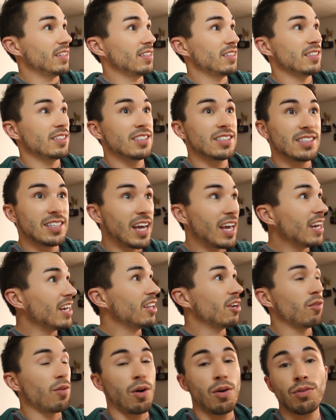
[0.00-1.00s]
steady
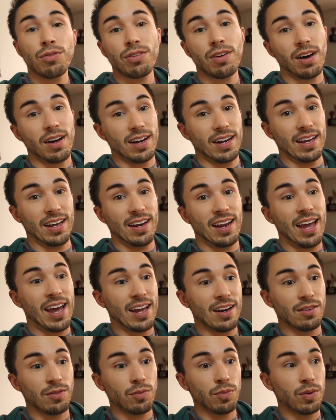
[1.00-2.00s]
growth on it
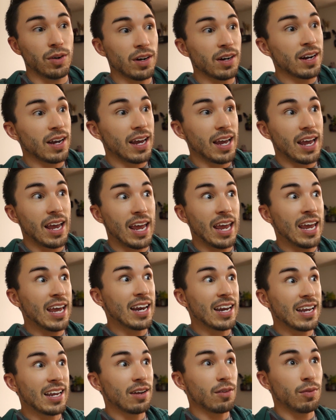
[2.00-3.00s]
and we're
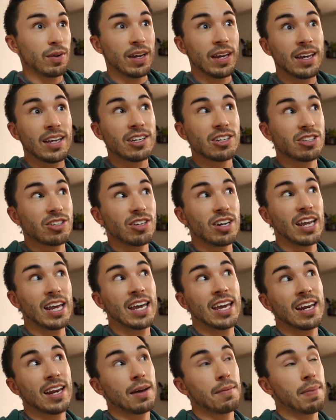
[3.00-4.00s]
hitting we
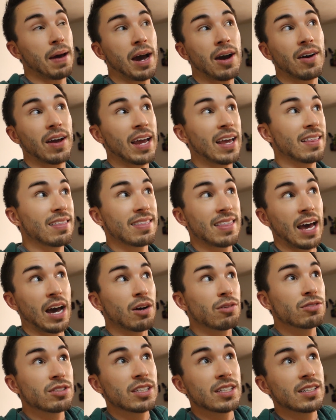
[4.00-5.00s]
hit about
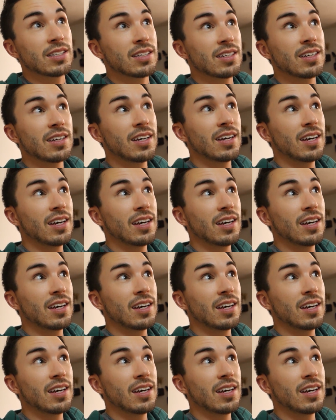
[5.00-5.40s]
8000